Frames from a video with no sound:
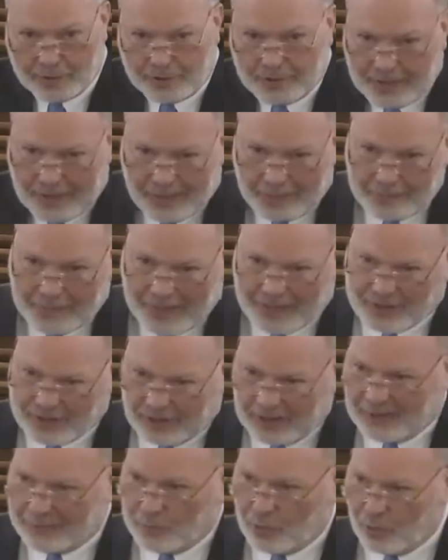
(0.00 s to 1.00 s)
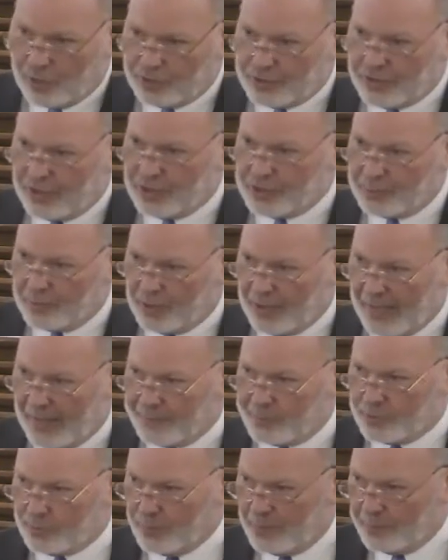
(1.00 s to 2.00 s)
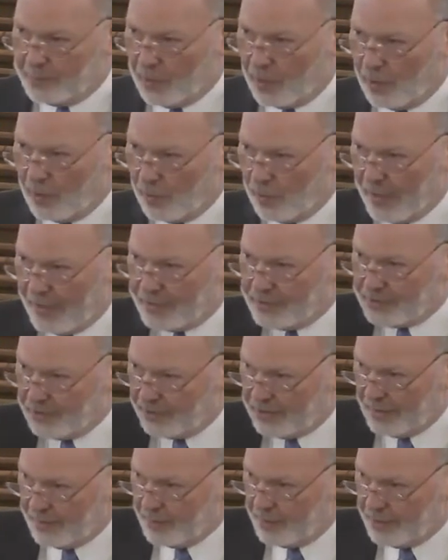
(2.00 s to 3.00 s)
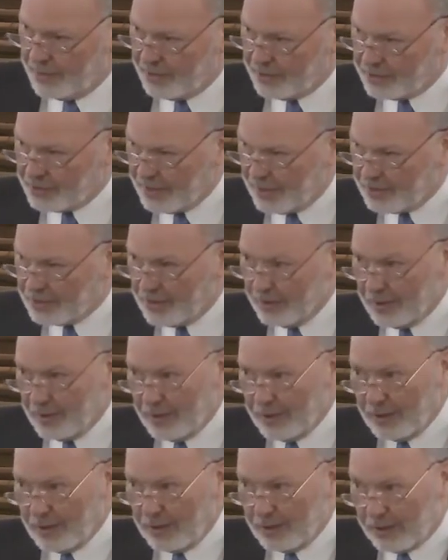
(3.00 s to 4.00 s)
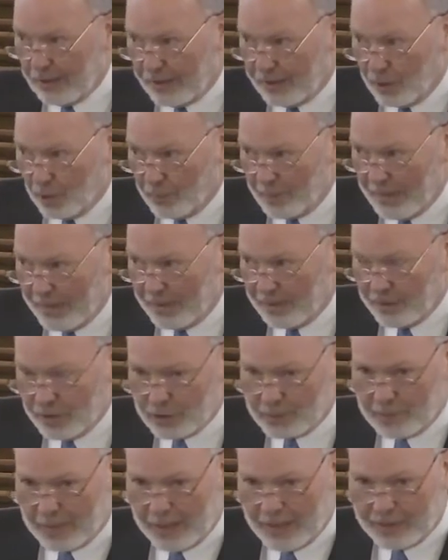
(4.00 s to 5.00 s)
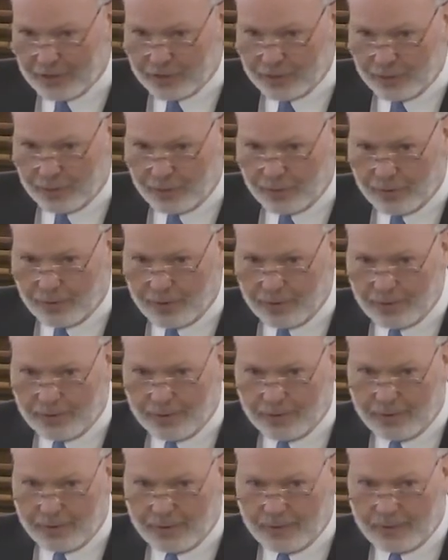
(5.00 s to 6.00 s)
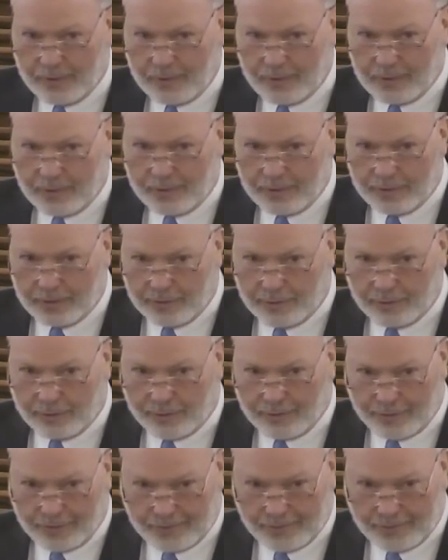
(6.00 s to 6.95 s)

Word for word: And then it makes a little more sense perhaps when Paul writes to Timothy and says, Let no man despise your youth.